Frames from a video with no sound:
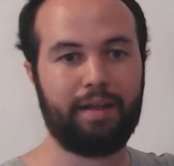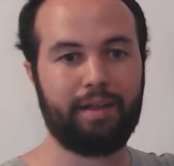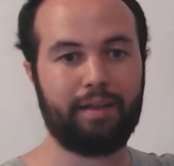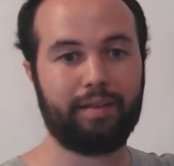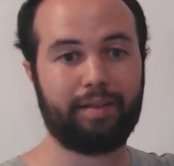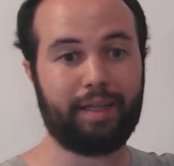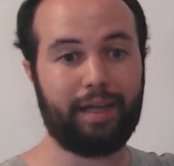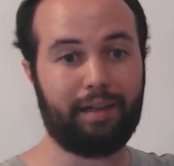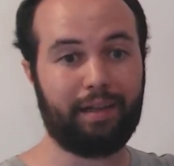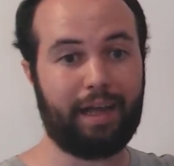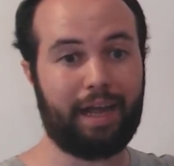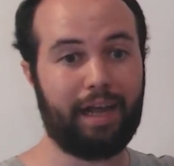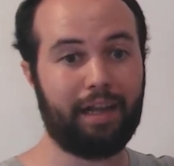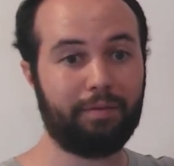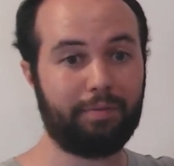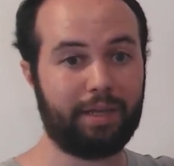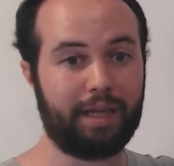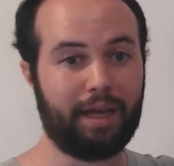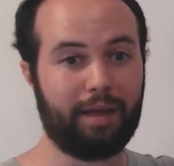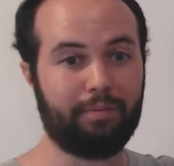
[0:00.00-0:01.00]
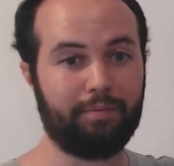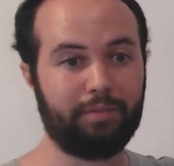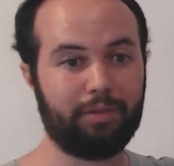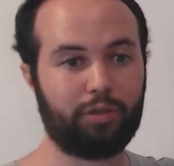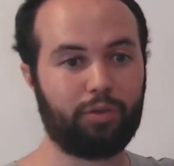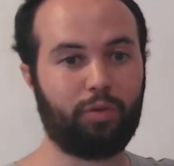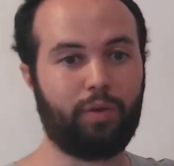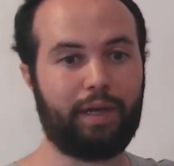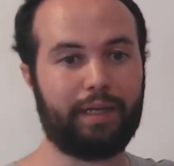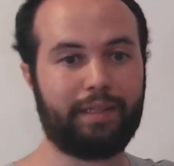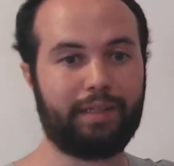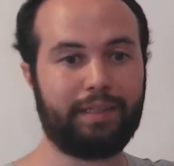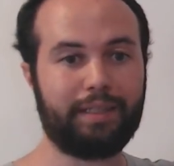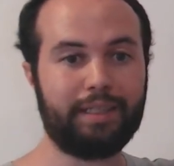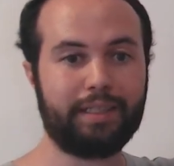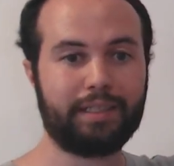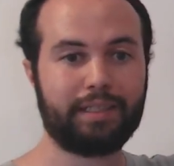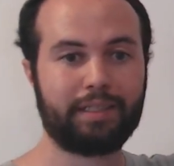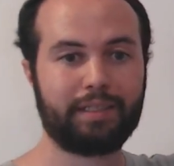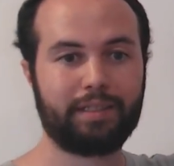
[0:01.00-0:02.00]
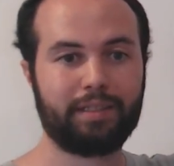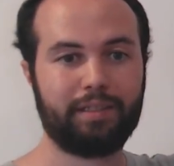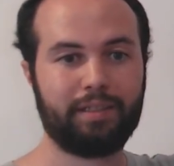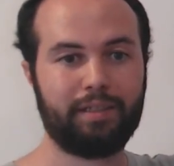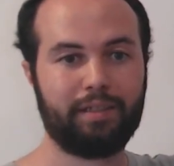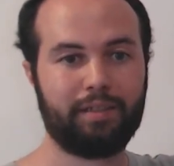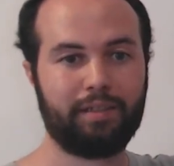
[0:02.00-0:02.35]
tell LVM to add this